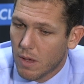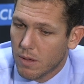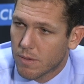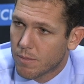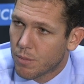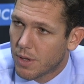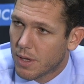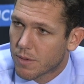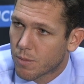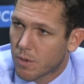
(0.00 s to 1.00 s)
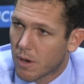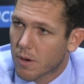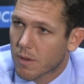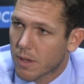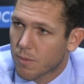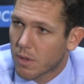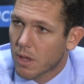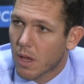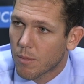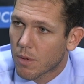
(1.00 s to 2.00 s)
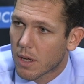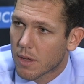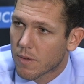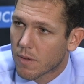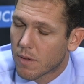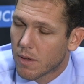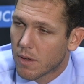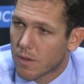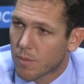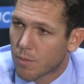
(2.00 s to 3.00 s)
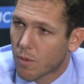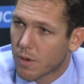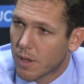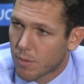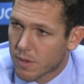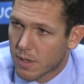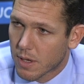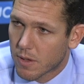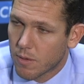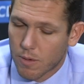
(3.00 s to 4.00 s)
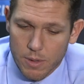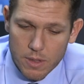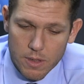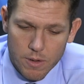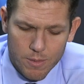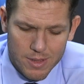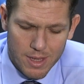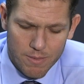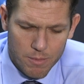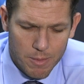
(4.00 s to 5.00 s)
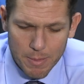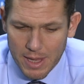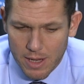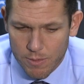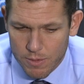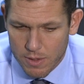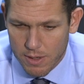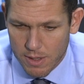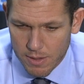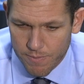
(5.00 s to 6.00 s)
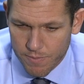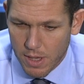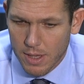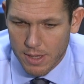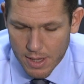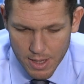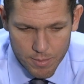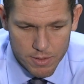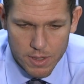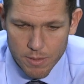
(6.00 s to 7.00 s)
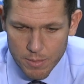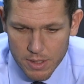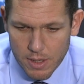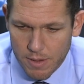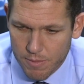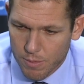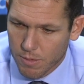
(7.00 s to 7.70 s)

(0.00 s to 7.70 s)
Yeah, but that's what the game plan is. And it's important that we stick to it. We said from the beginning it was going to take time and it's going to be tough.